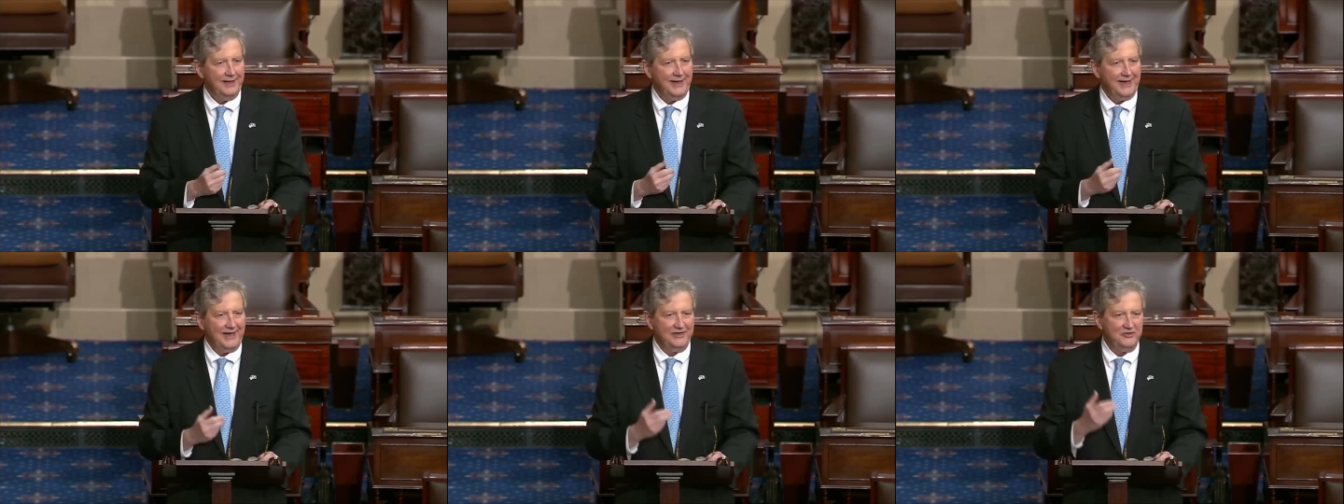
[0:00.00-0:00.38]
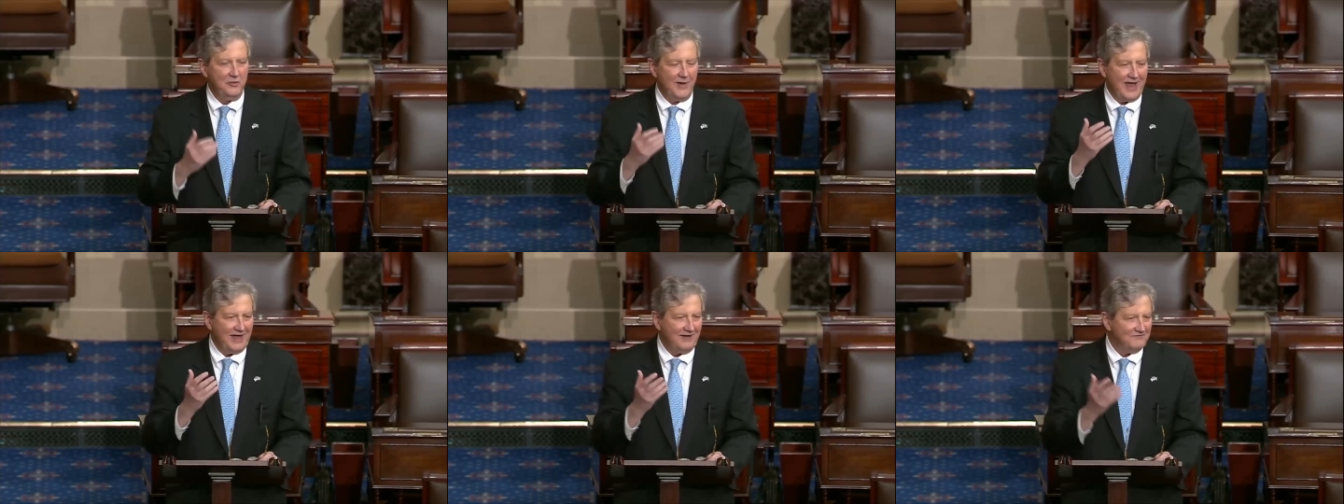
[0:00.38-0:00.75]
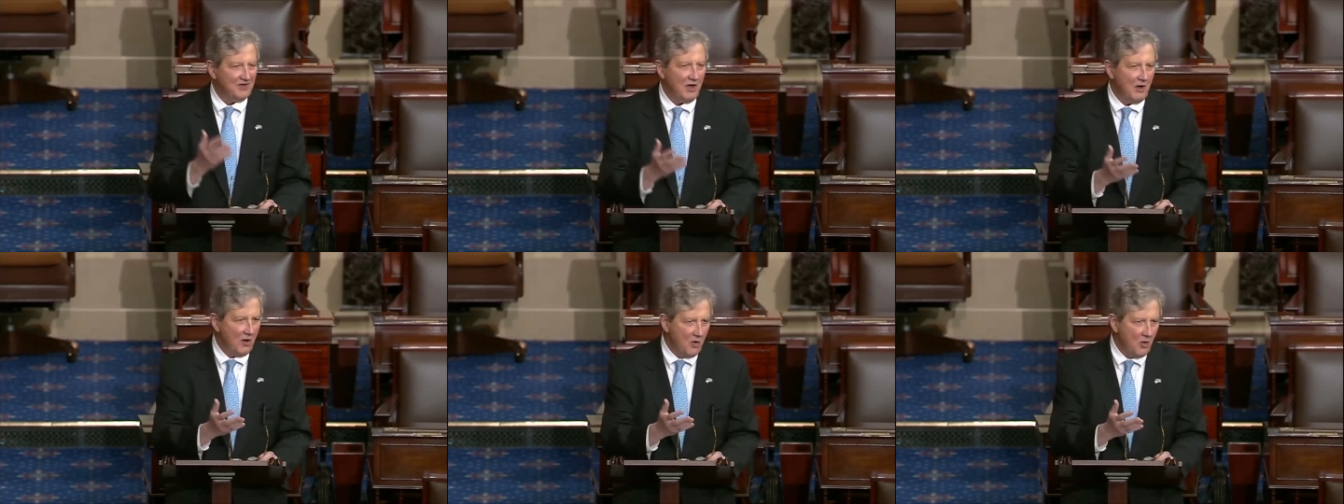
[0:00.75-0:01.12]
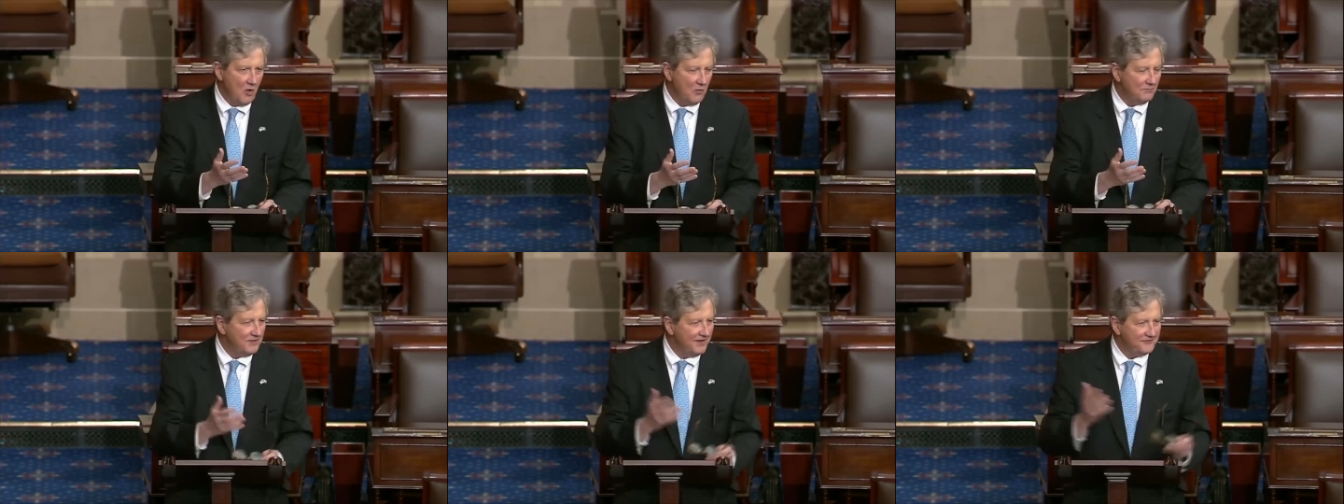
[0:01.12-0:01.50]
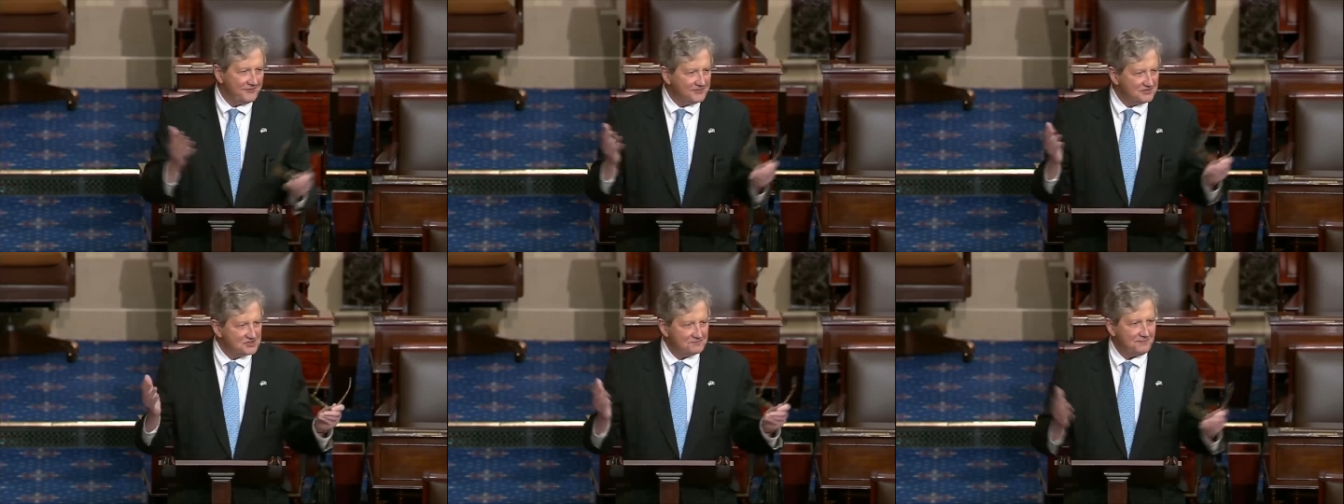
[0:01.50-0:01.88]
and you have a home,
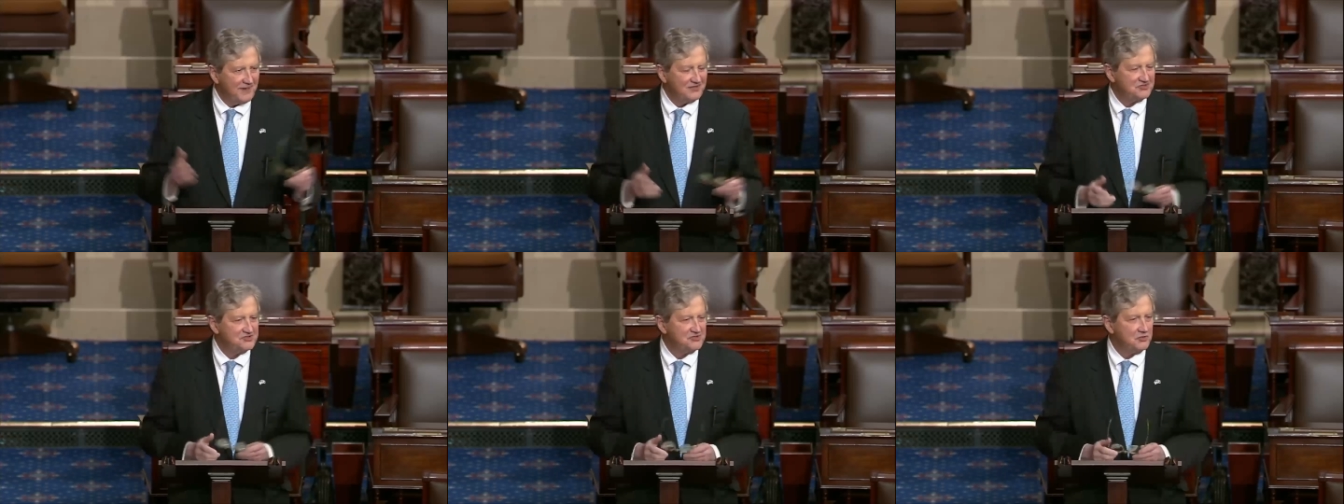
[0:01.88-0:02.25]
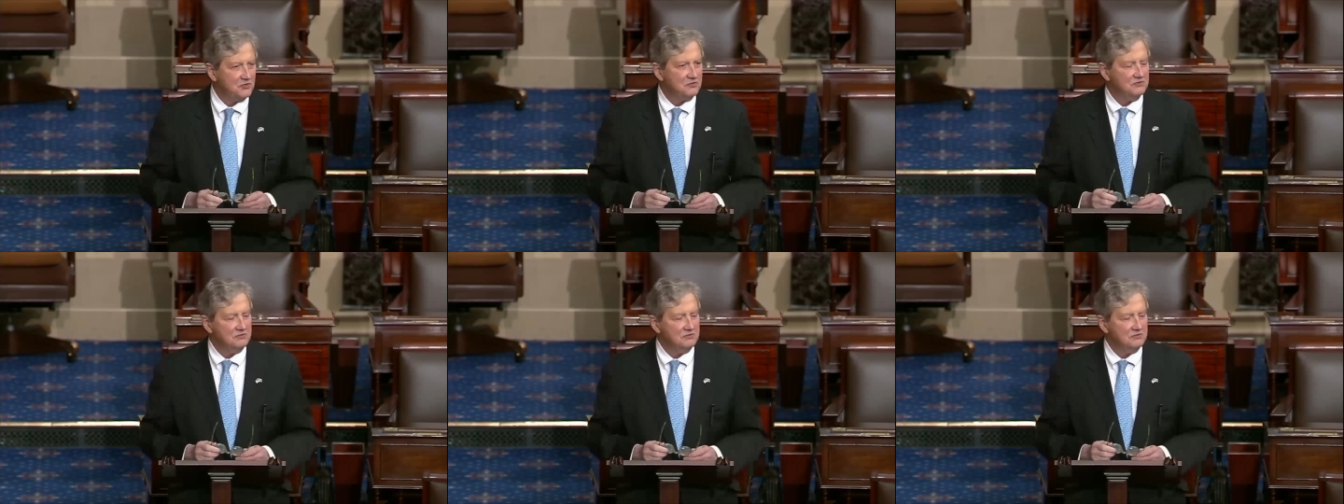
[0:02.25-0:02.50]
nothing special,